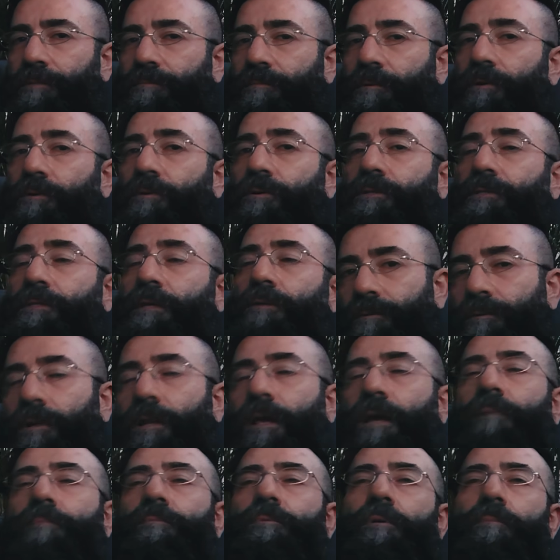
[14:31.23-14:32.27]
because that will
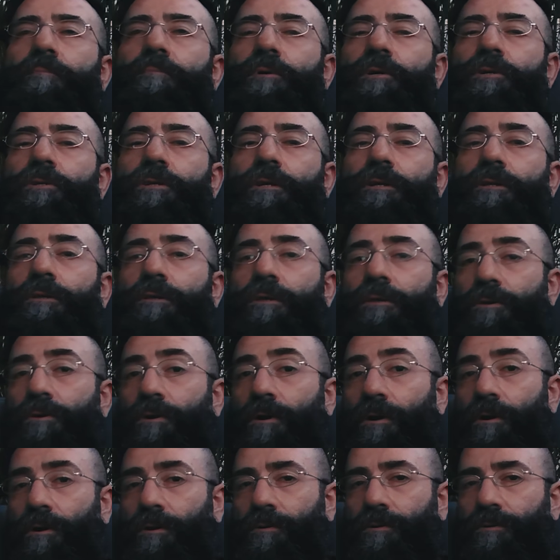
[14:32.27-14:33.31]
help you appreciate
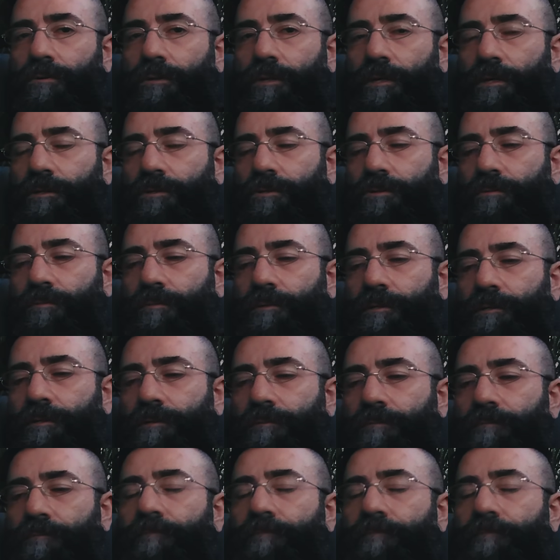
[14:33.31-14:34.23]
your own instruments.